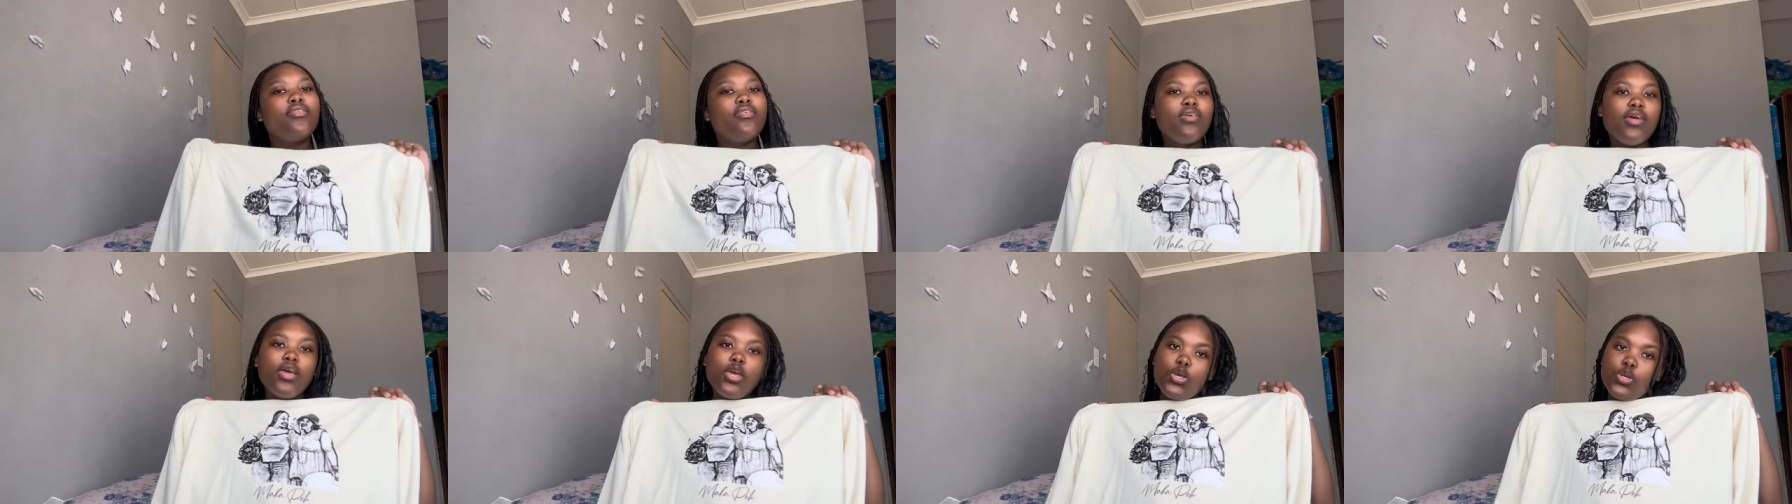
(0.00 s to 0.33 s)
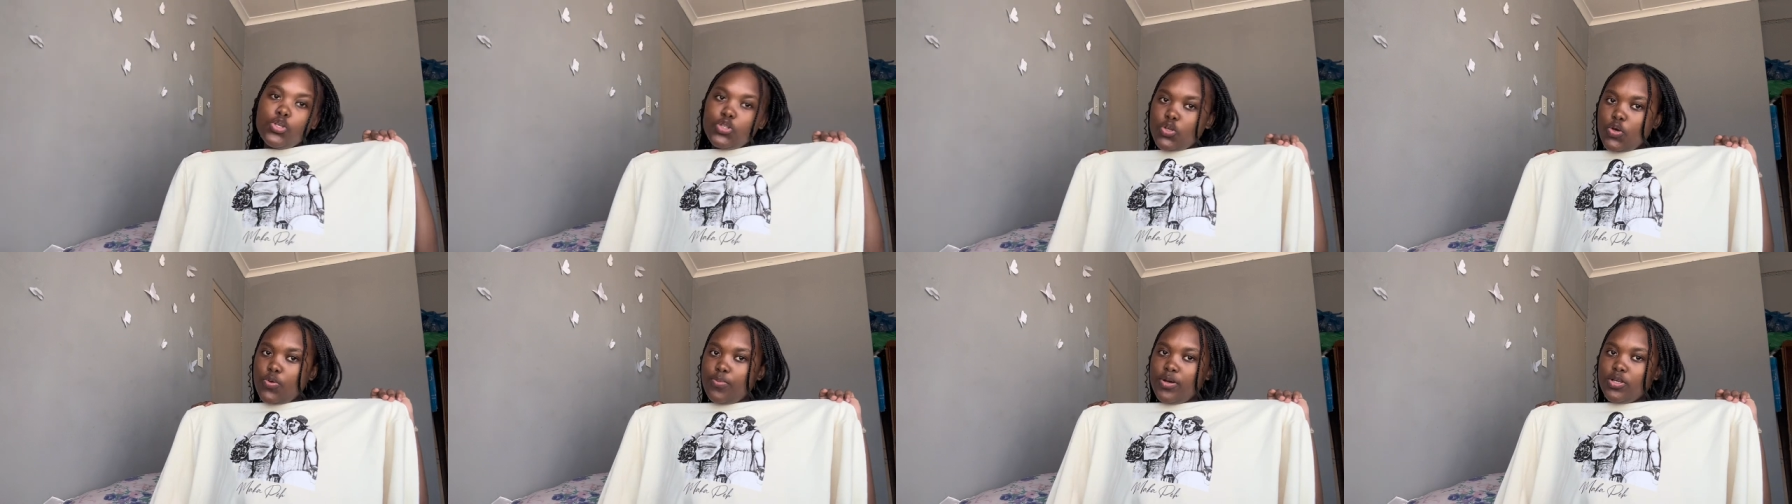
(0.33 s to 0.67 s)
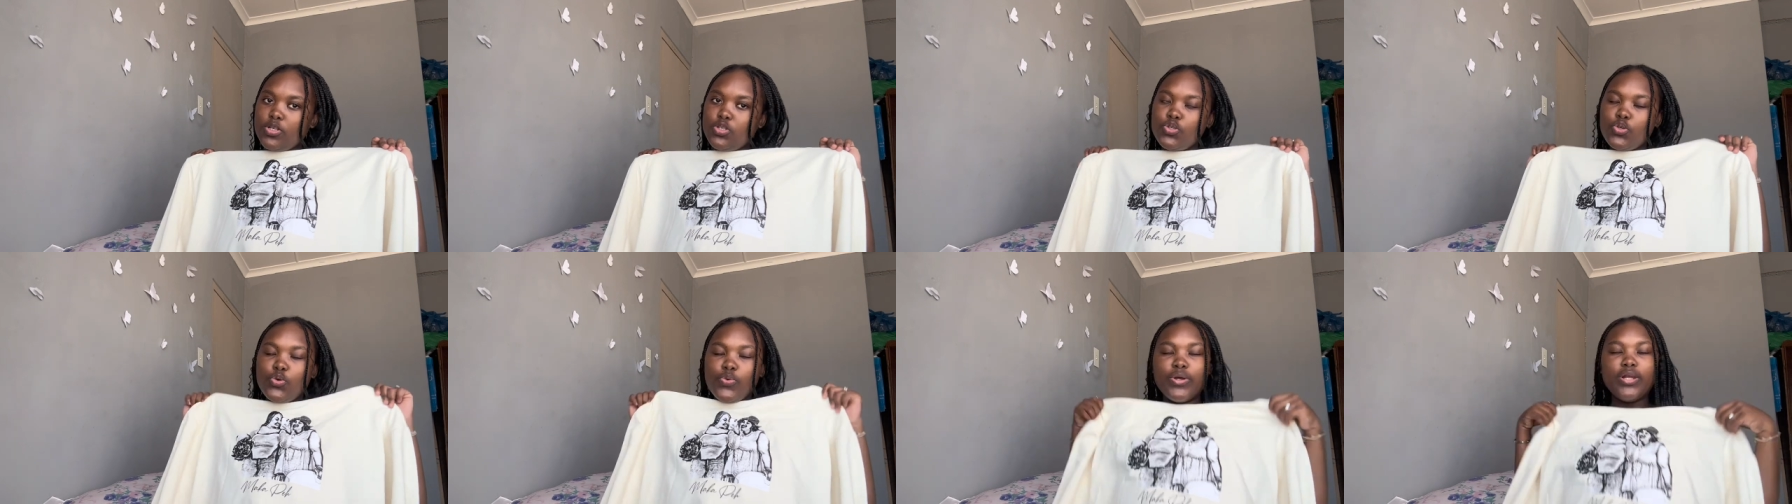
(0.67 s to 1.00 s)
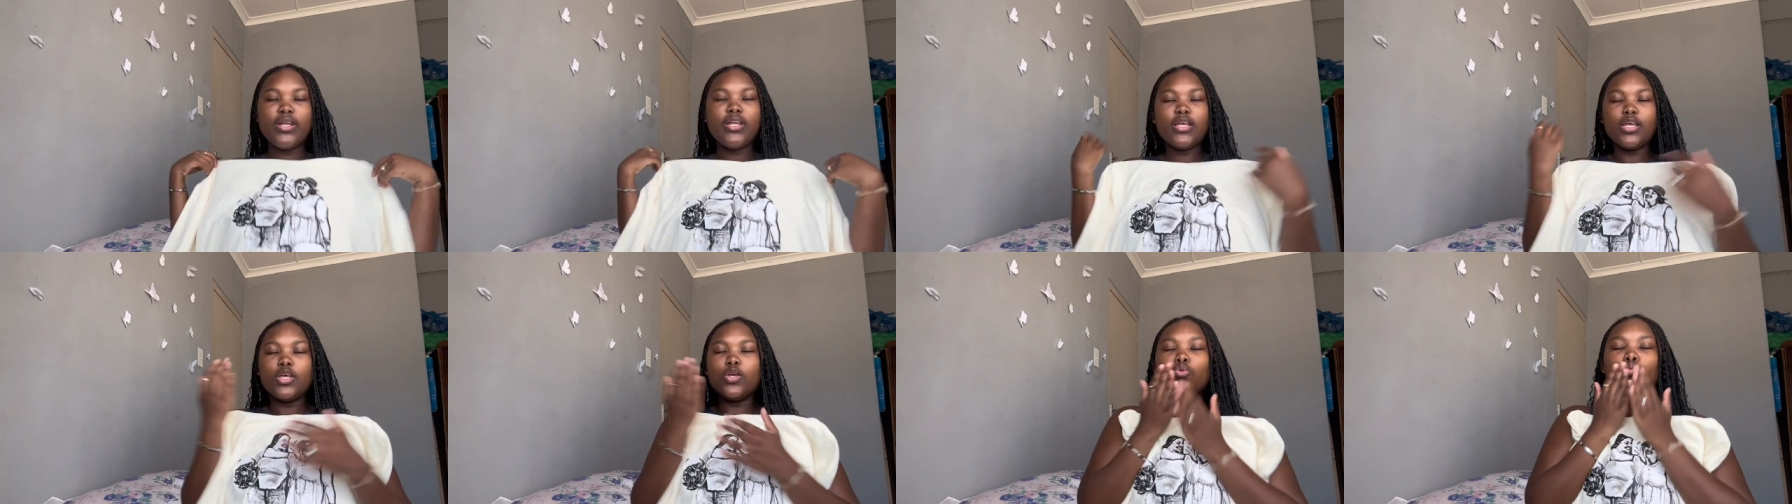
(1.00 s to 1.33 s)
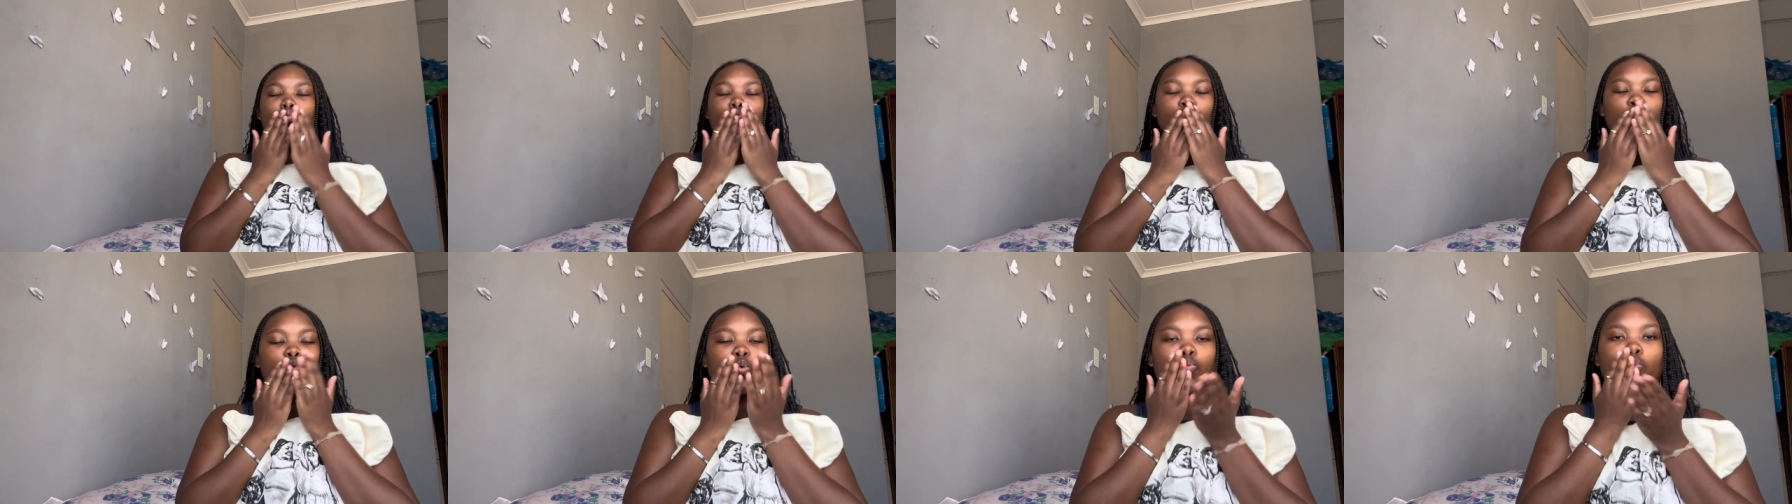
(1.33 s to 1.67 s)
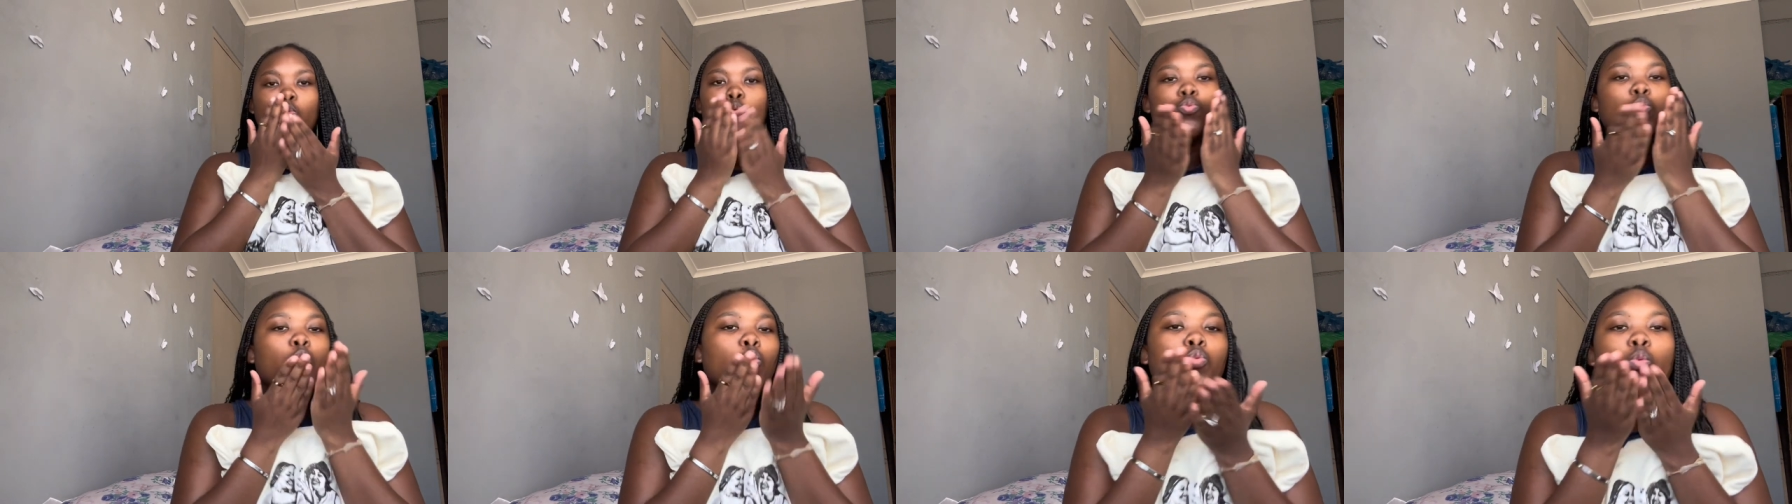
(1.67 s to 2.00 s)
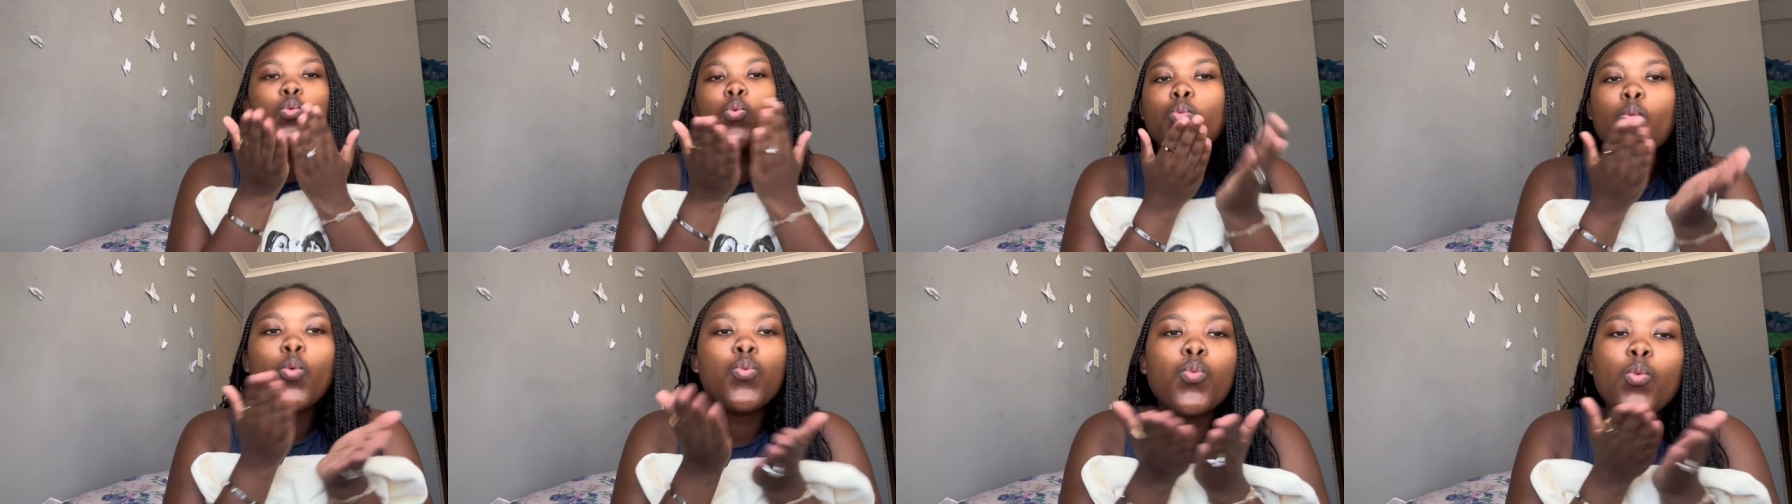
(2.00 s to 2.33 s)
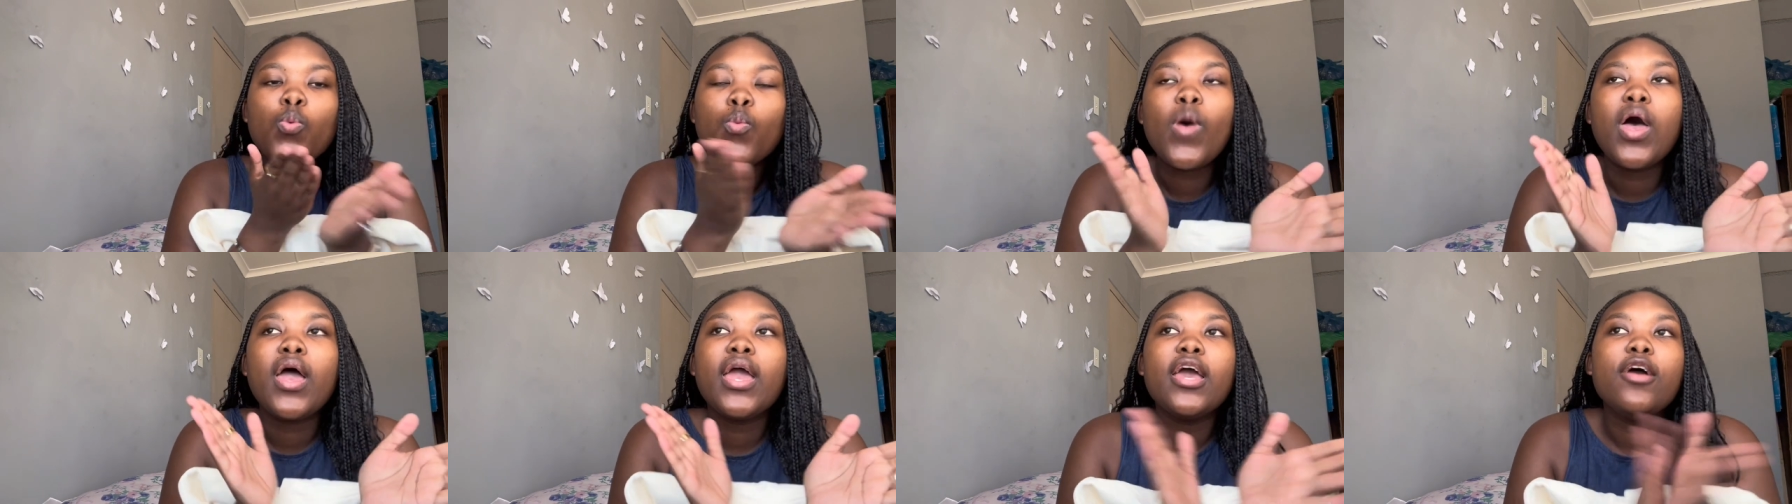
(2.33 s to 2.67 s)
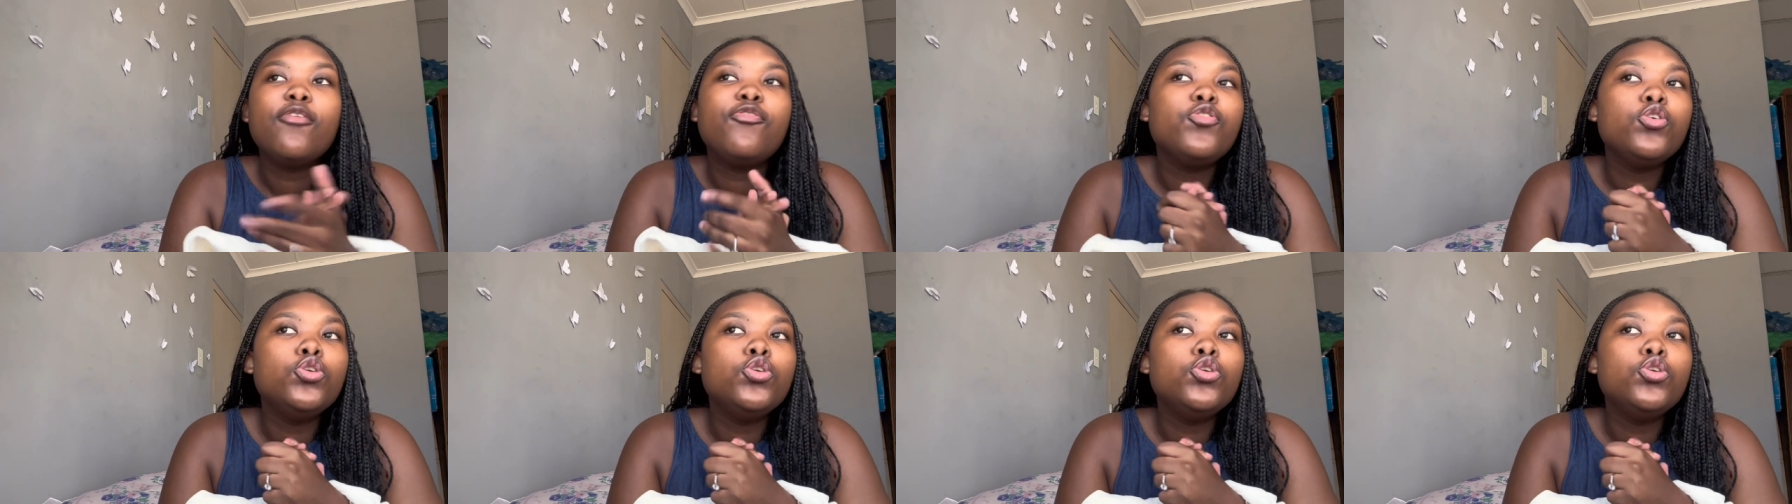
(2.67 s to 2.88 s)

thank you so much, Drawelry. If